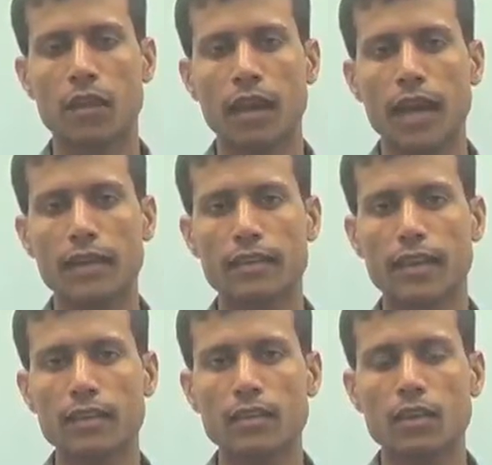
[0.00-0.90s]
and
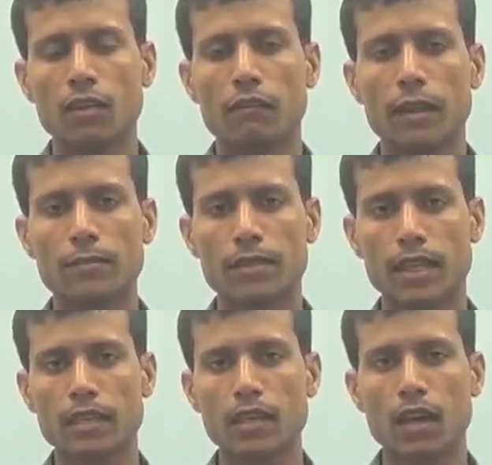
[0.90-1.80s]
then we have
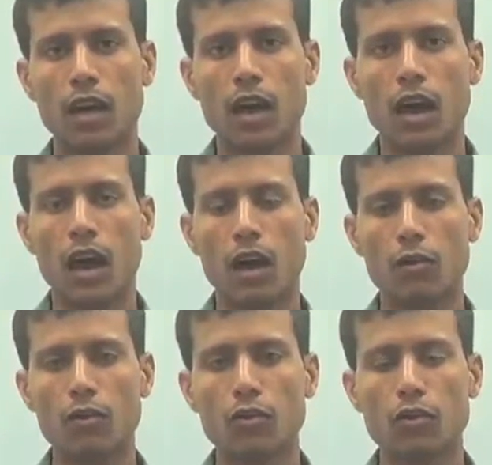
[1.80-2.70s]
seen
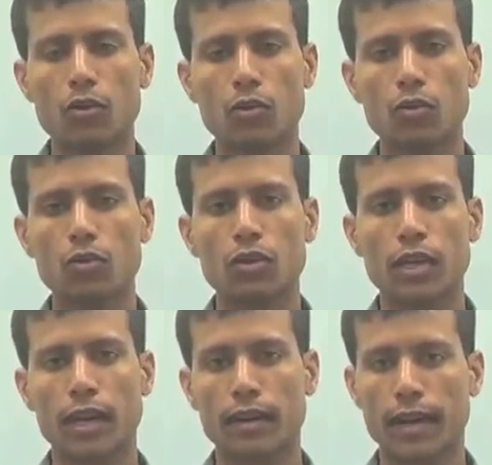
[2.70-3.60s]
how to
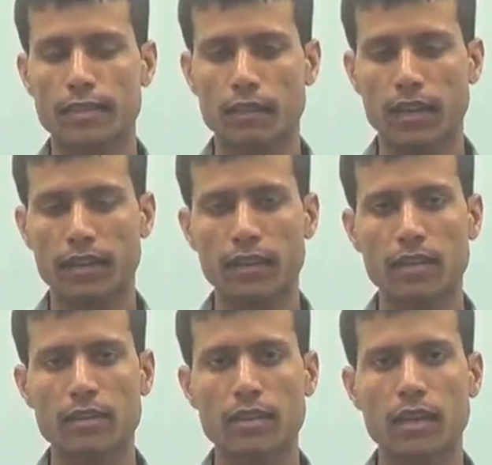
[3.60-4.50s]
characterize the
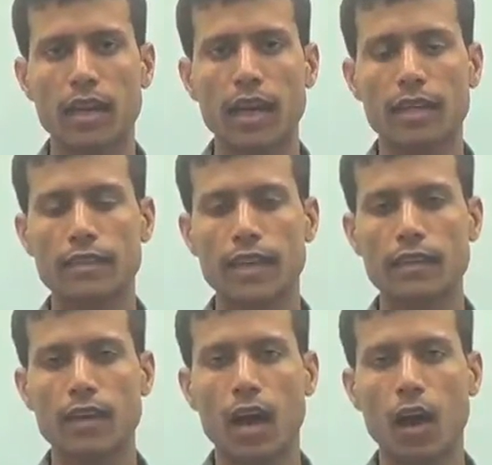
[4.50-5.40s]
vectors and then
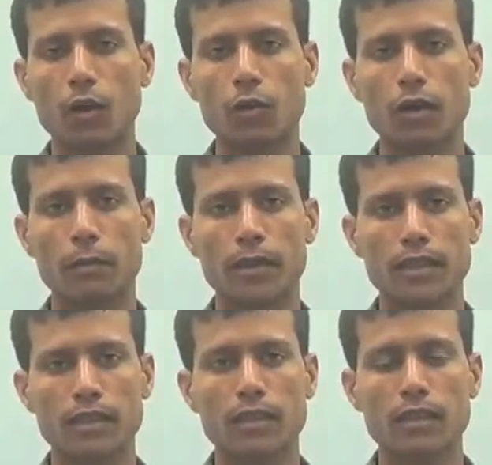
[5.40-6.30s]
how to
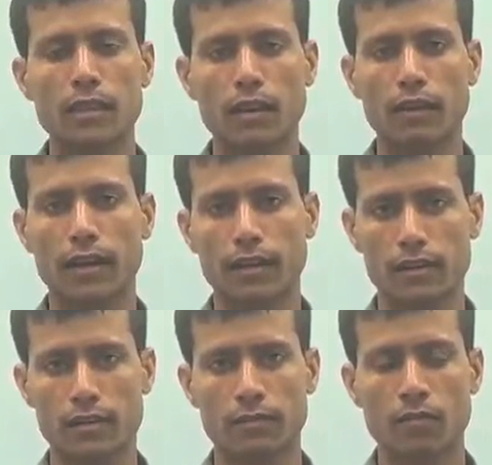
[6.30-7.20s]
represent the vectors.